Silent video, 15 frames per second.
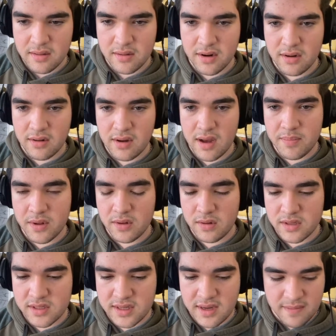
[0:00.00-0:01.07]
Go up a
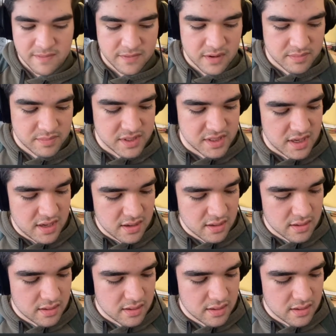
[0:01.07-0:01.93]
whole step from C,